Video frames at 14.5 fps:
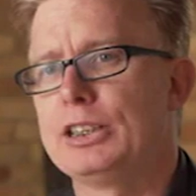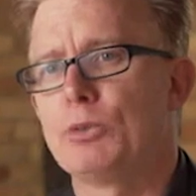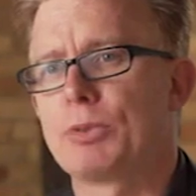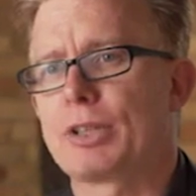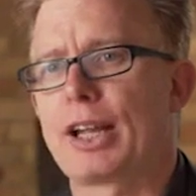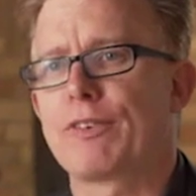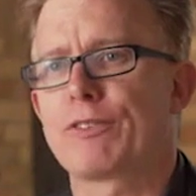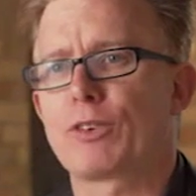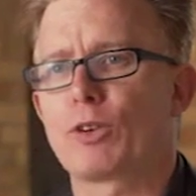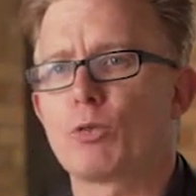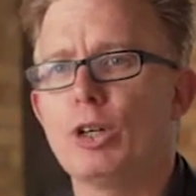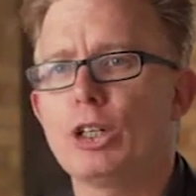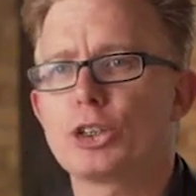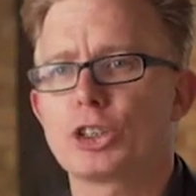did it with a
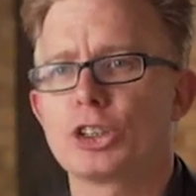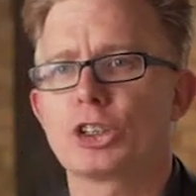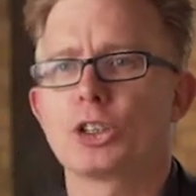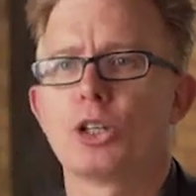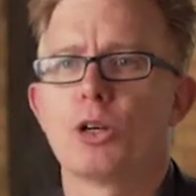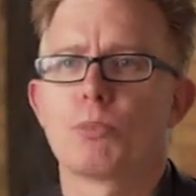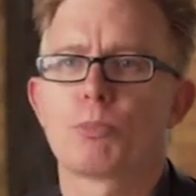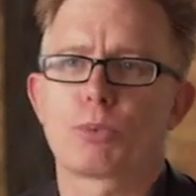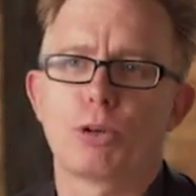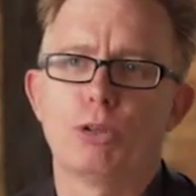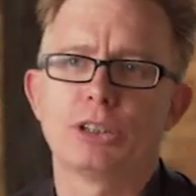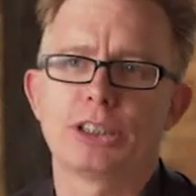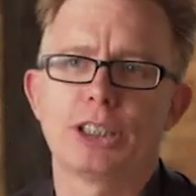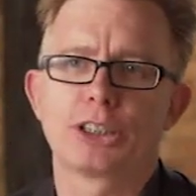ferocious
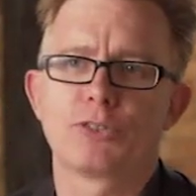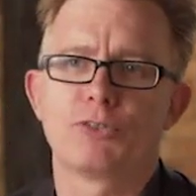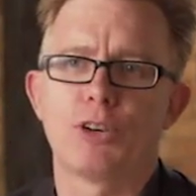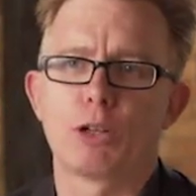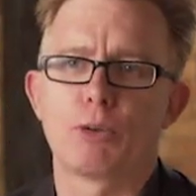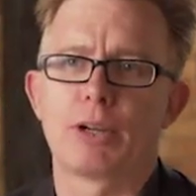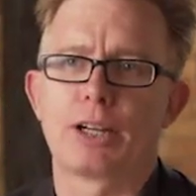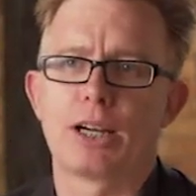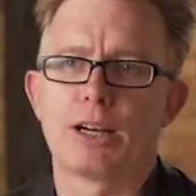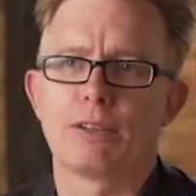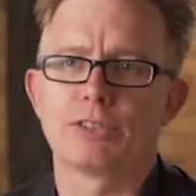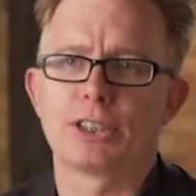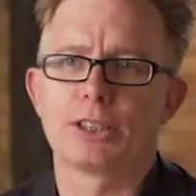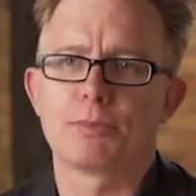protest following
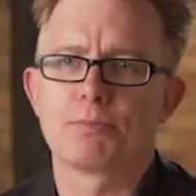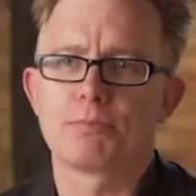after.